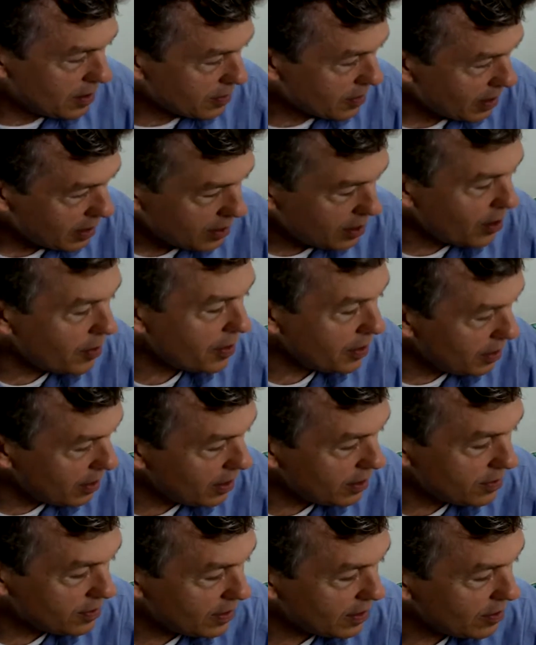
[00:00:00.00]
Okay. No,
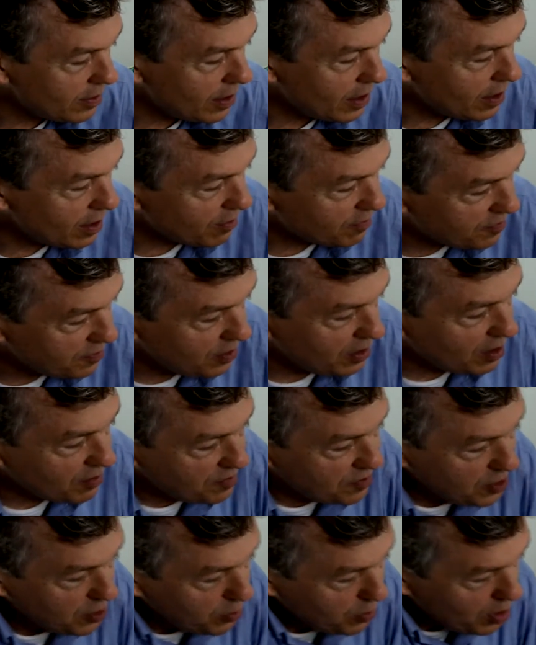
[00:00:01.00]

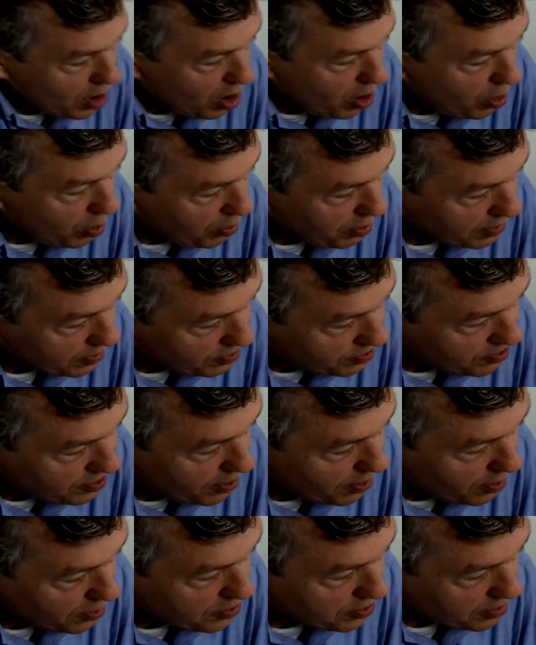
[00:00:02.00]
if you know that
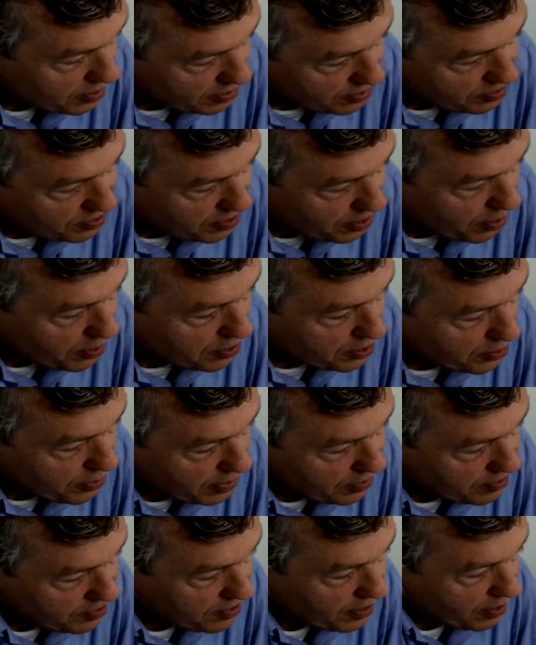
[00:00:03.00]
0
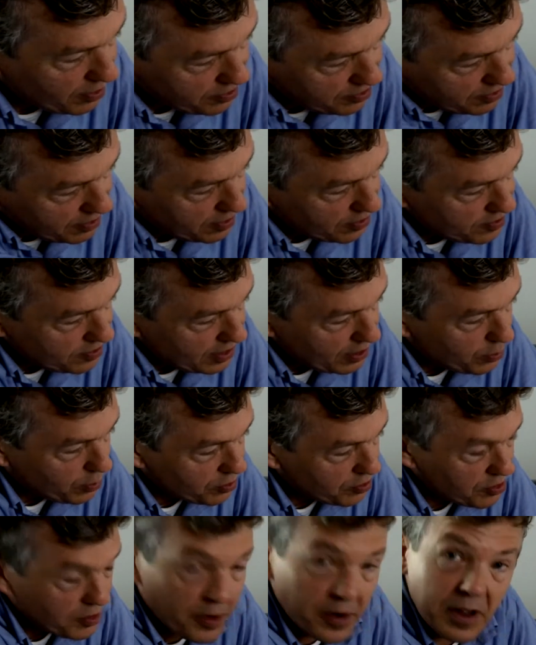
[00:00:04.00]
degrees Celsius
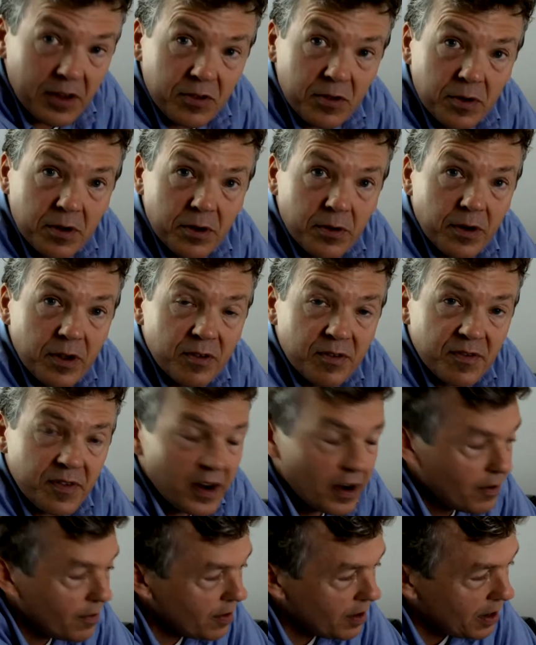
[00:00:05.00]
equals 32 degrees
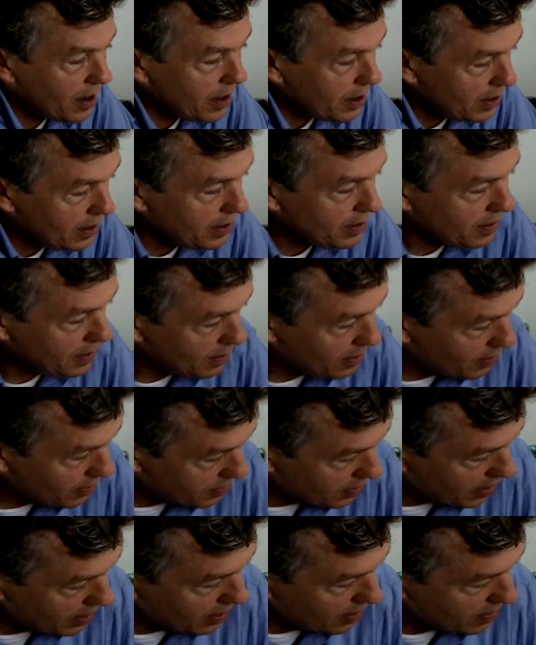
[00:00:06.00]
Fahrenheit,
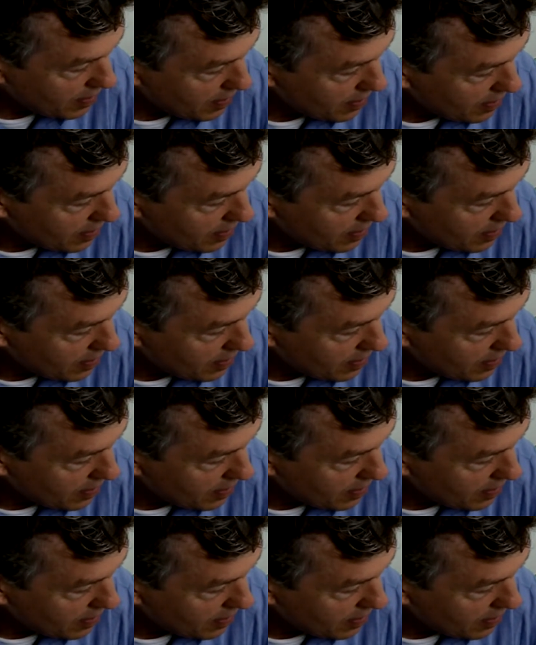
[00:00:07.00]
okay,